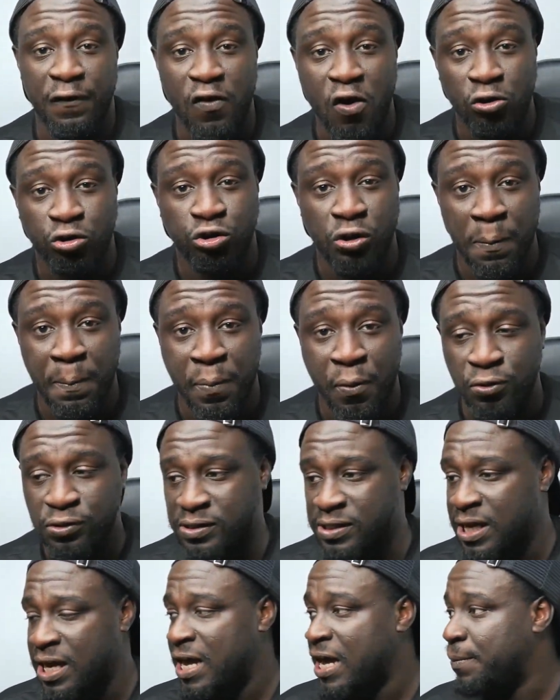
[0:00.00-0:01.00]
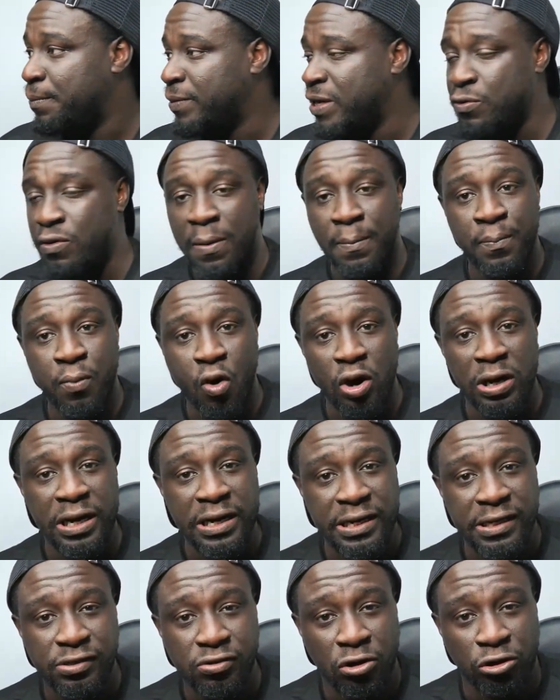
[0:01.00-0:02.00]
of octopus. They were
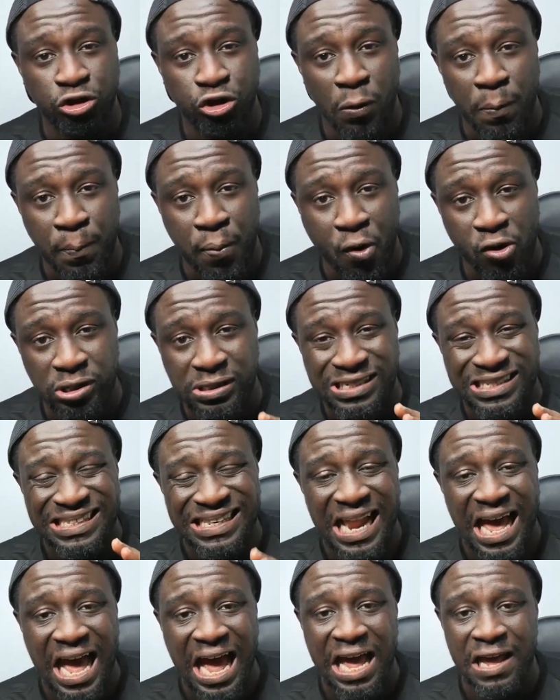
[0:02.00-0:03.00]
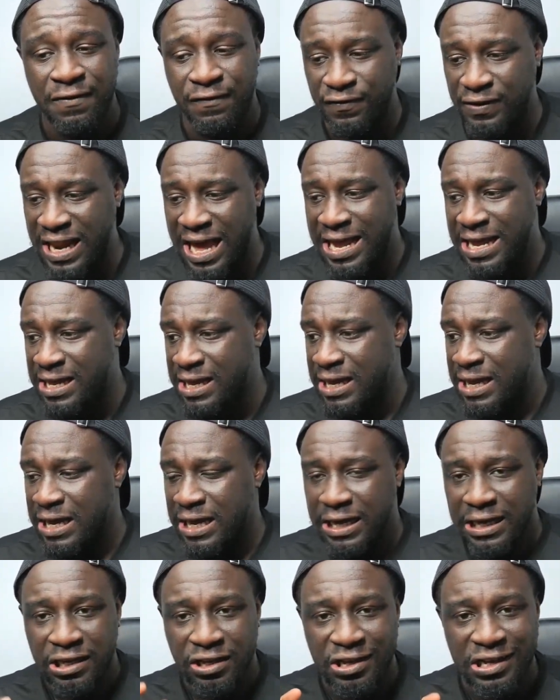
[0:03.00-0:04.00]
boiling this octopus live, like
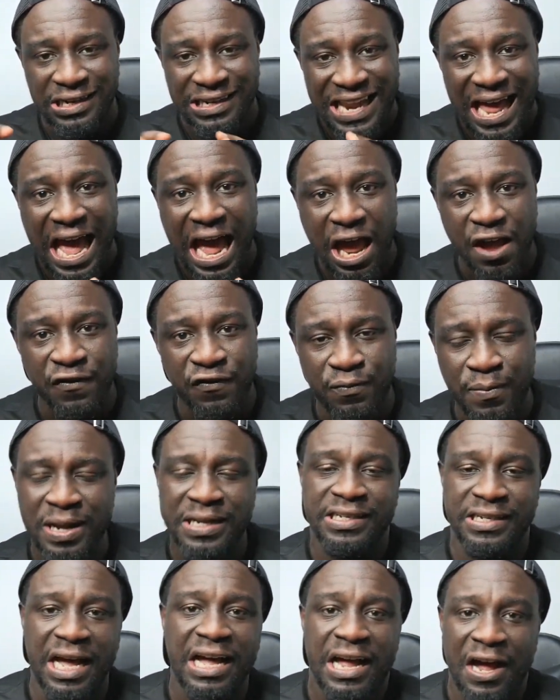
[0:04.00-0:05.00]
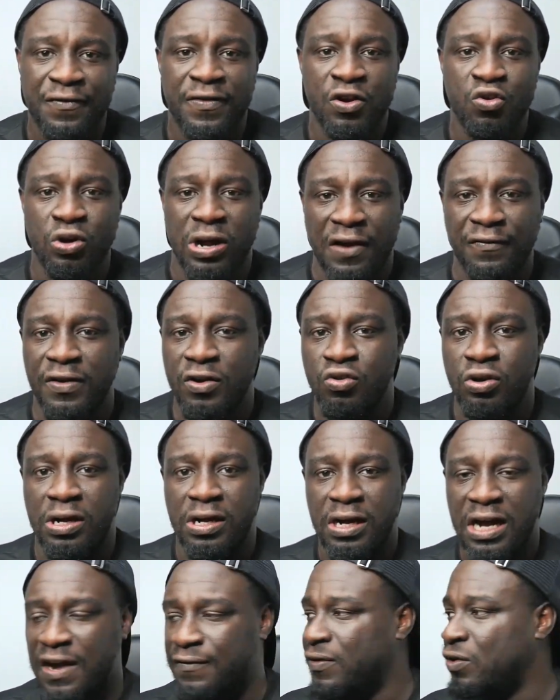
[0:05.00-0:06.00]
live. Man, have a
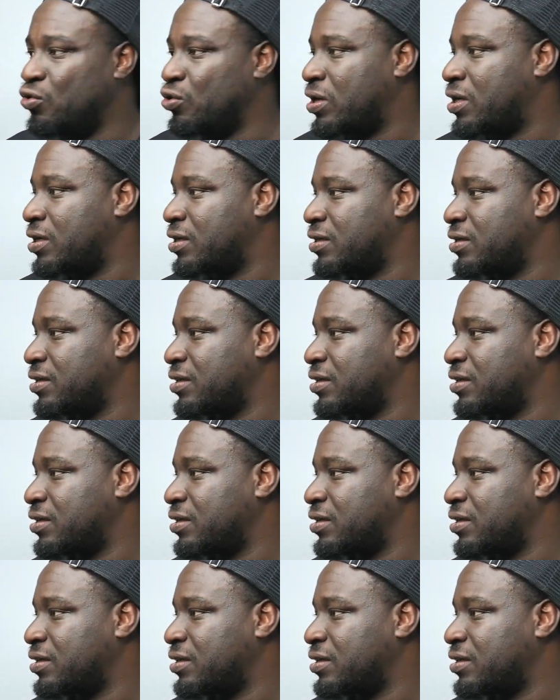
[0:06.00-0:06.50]
look.